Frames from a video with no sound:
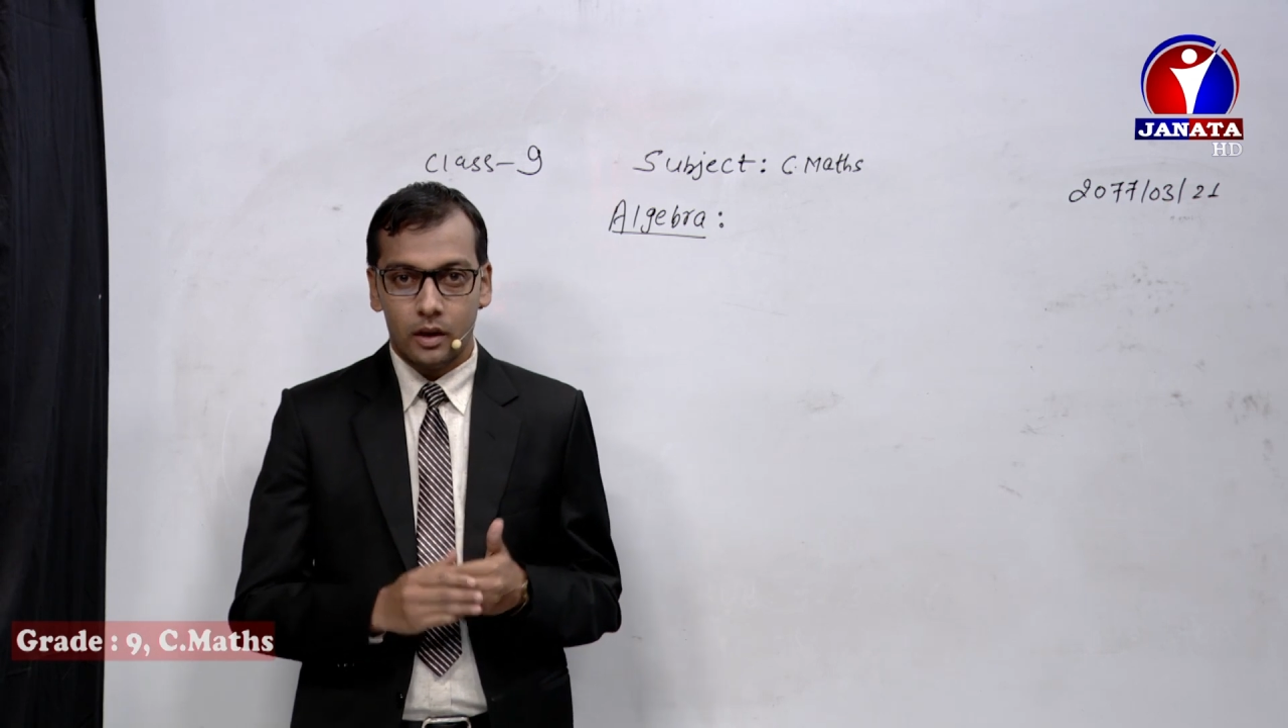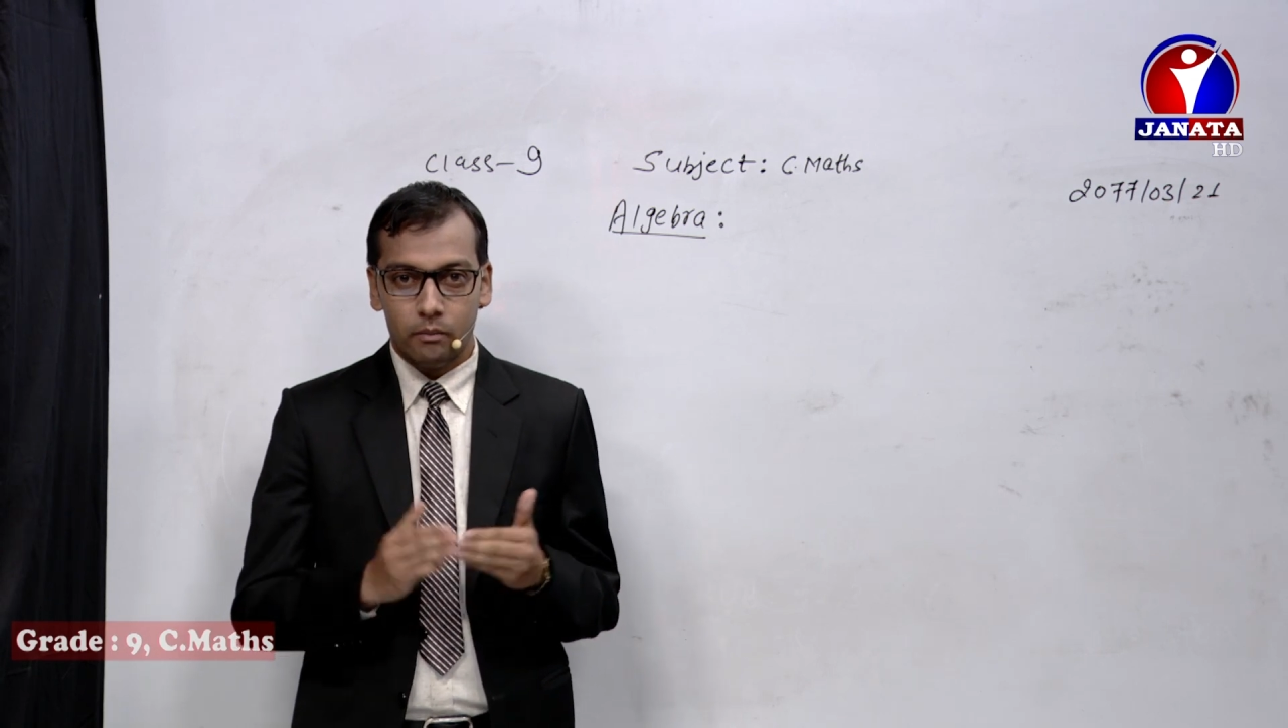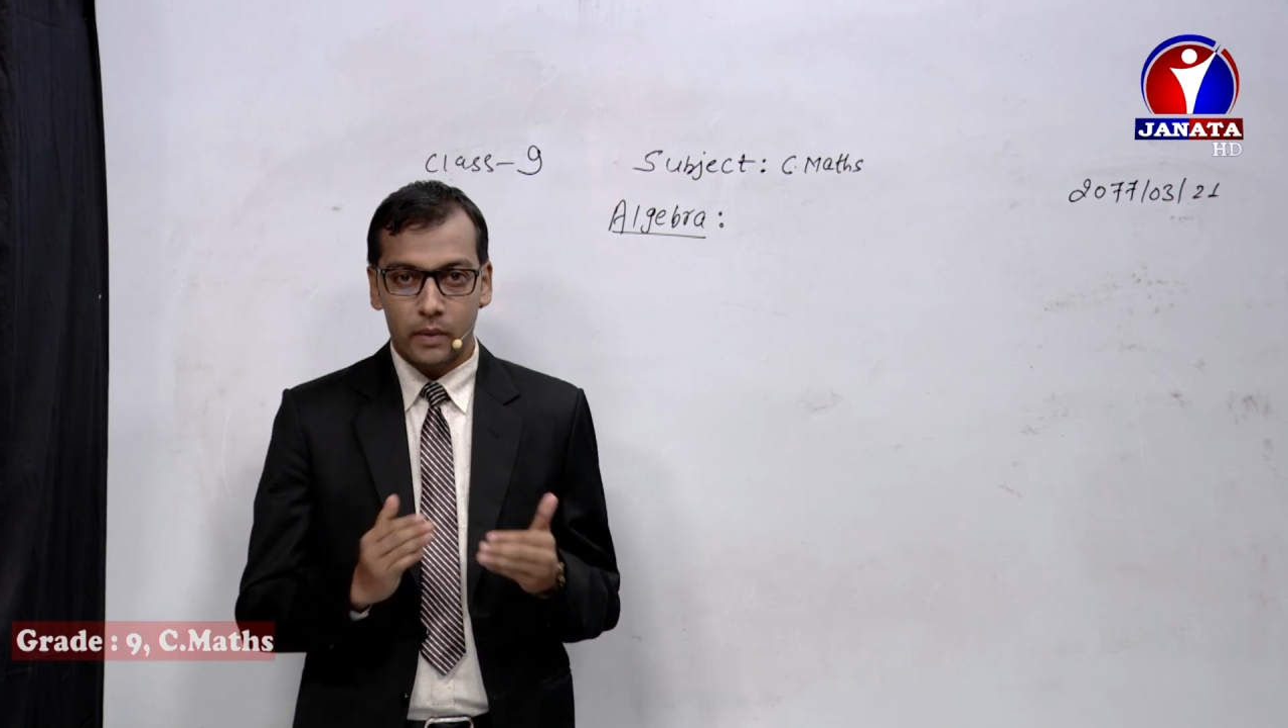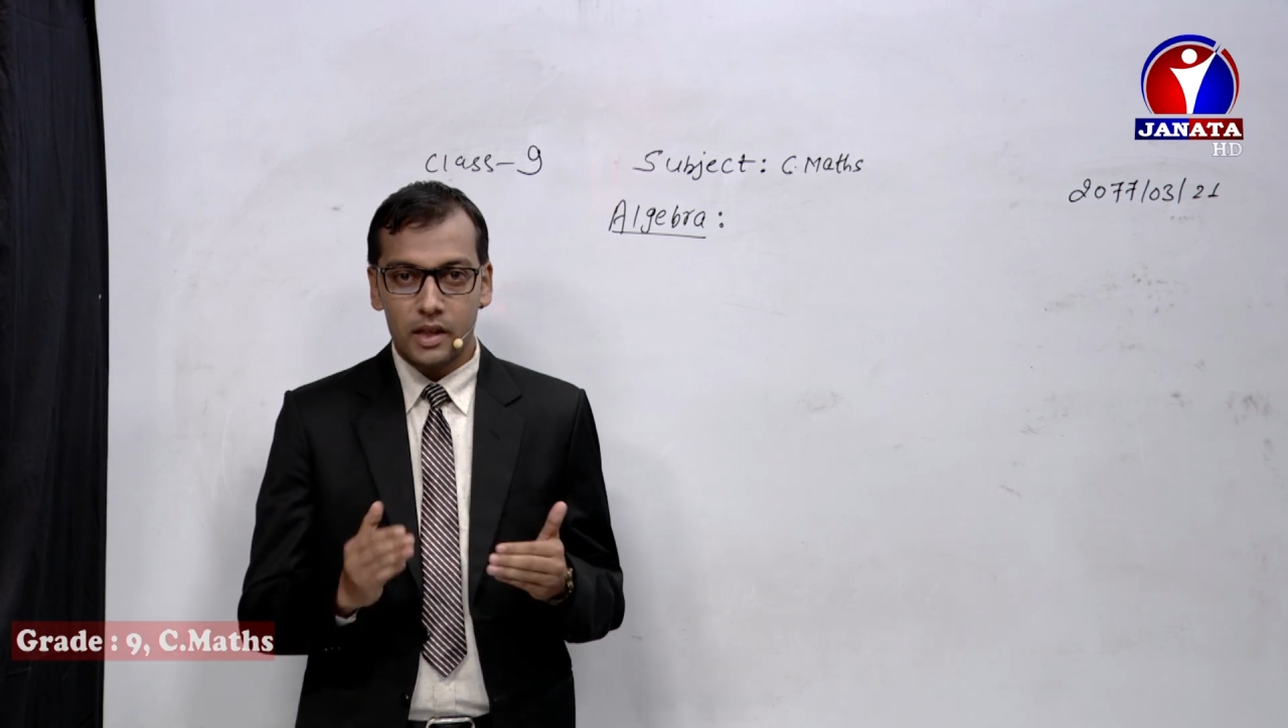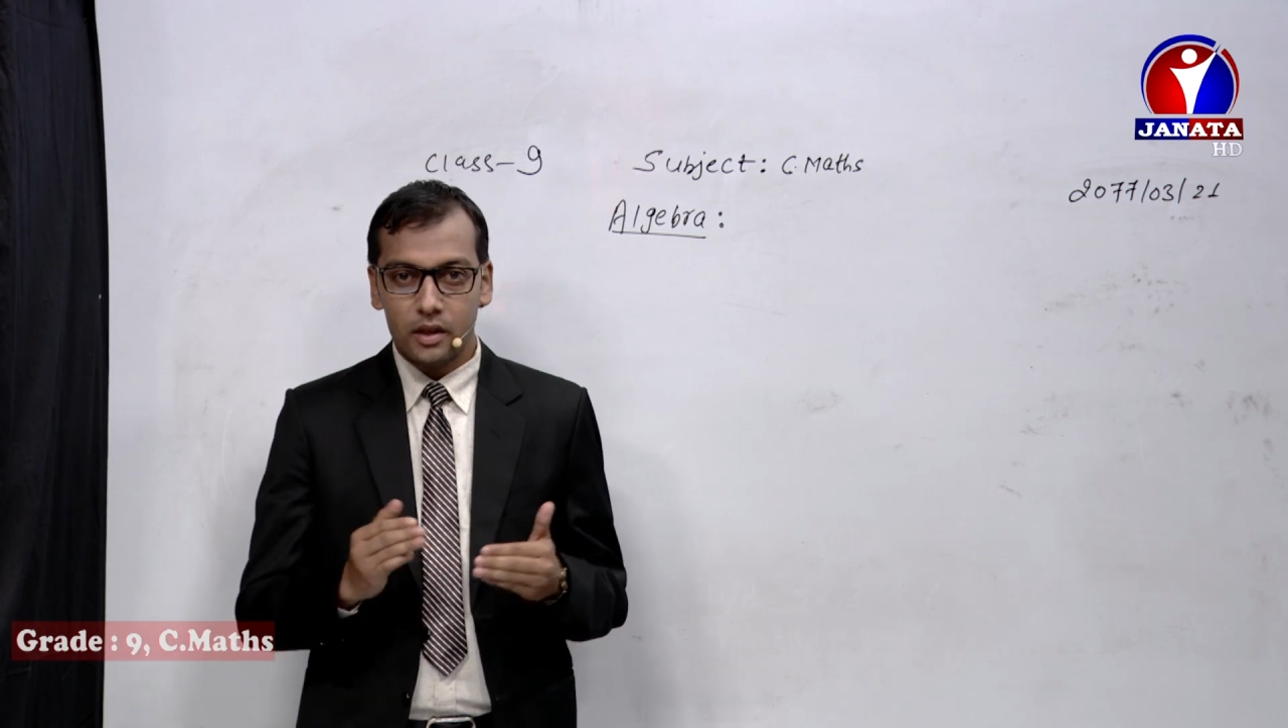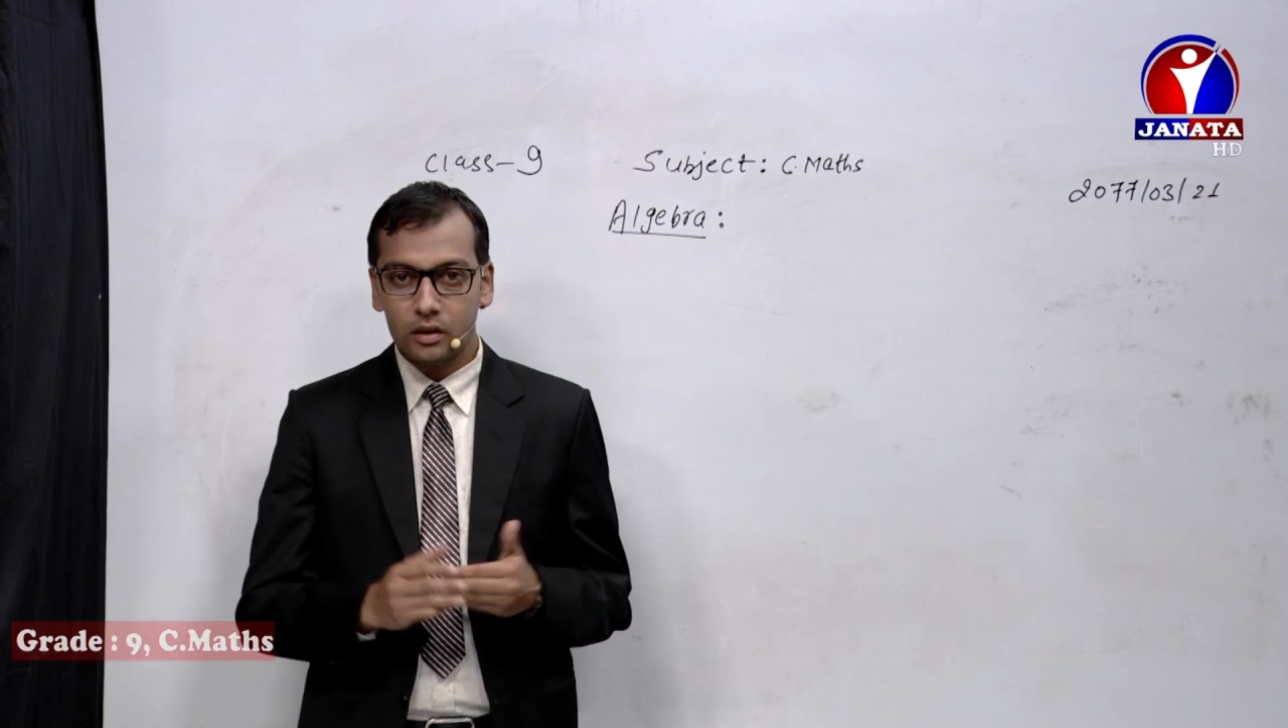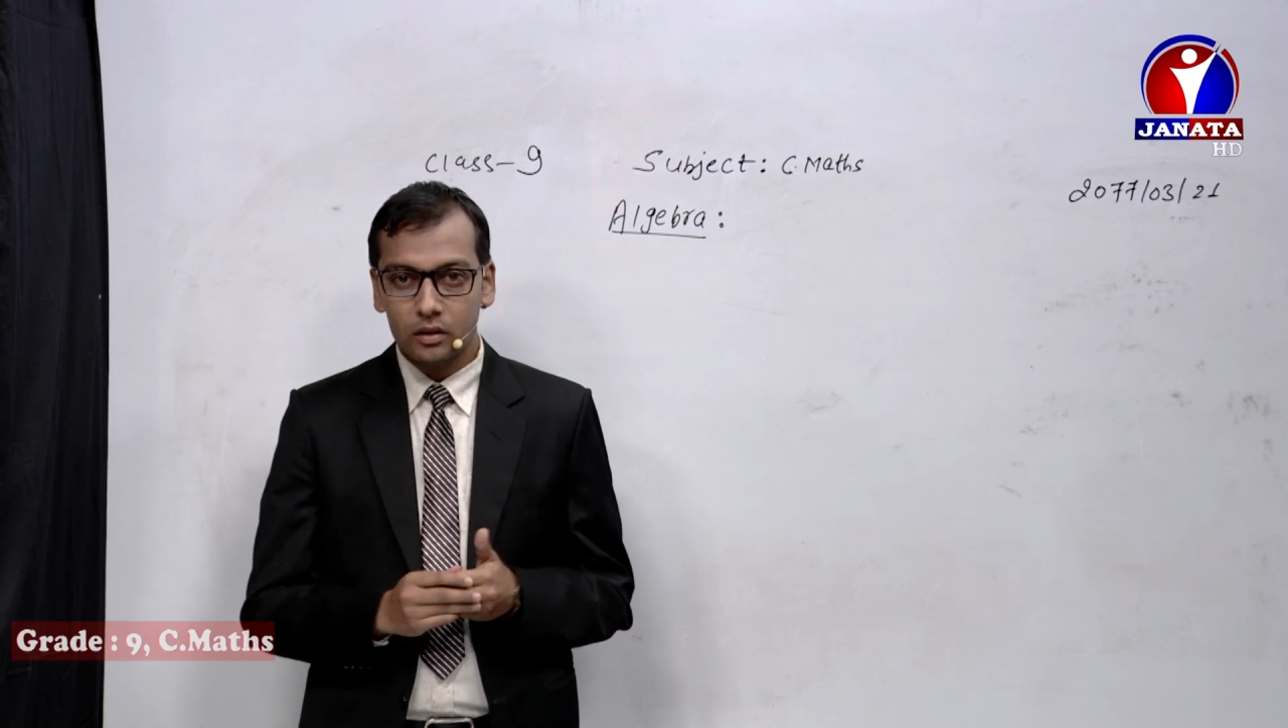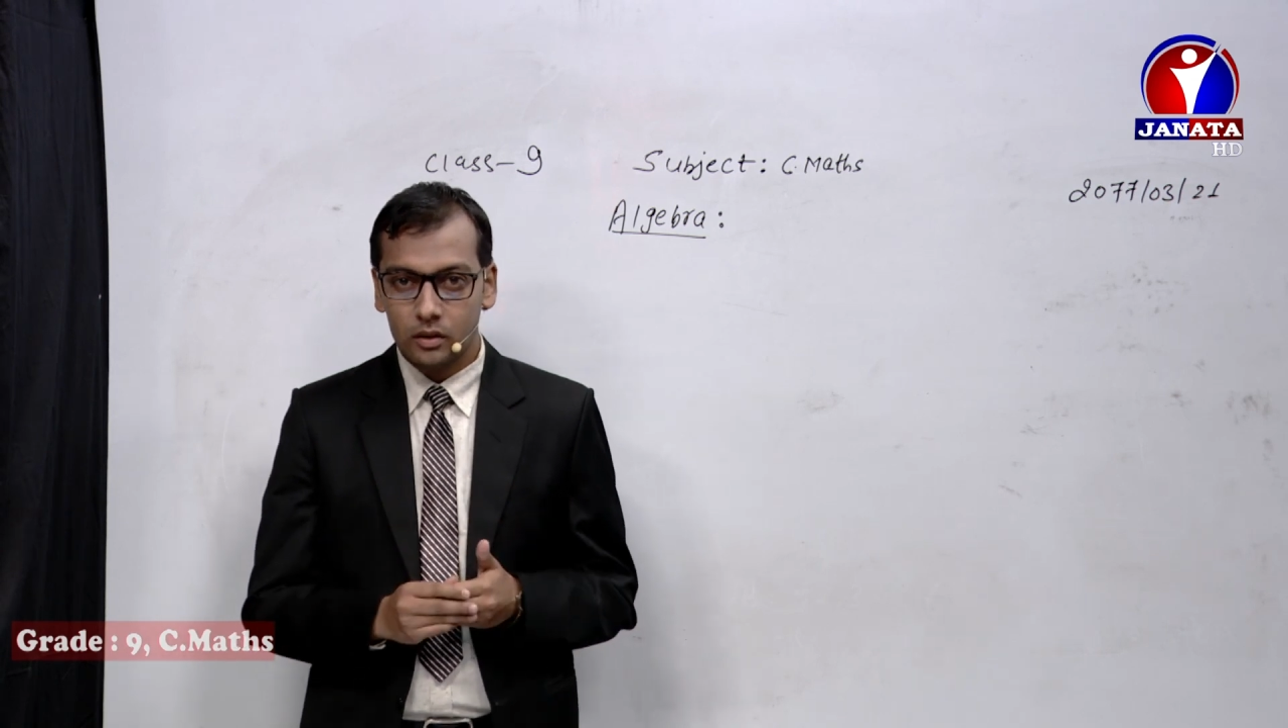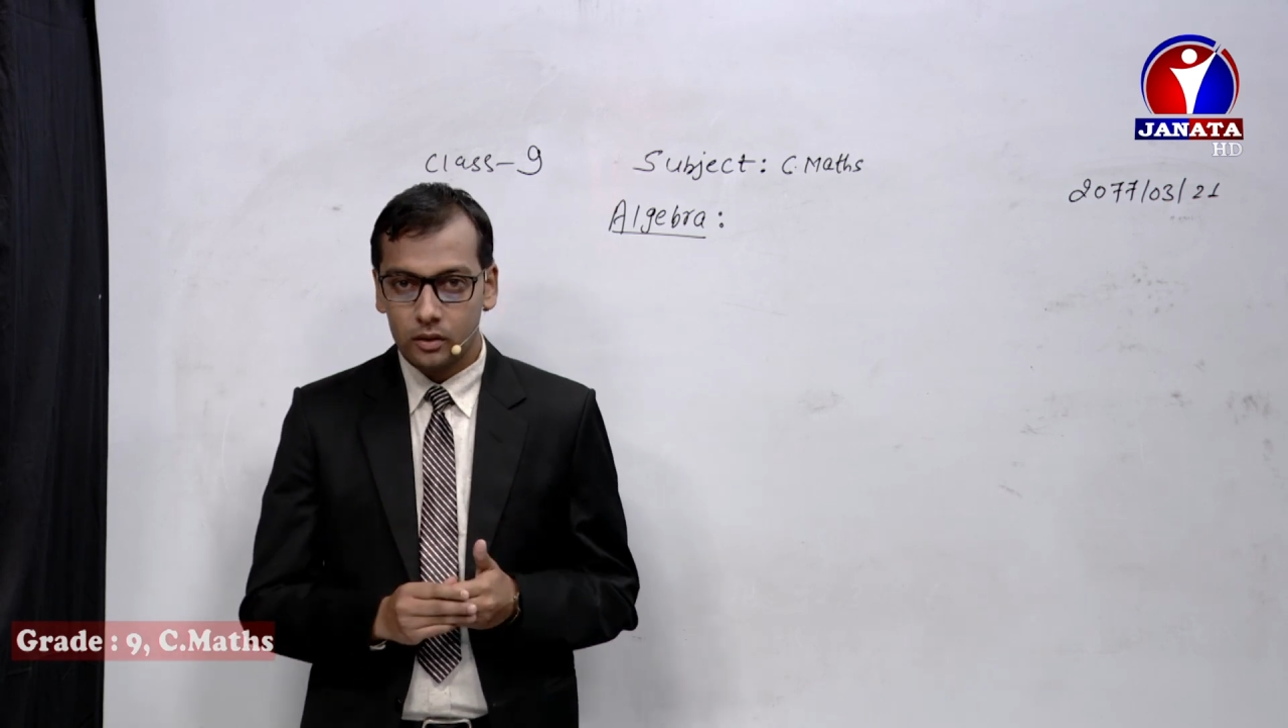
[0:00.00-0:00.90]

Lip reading: mentioned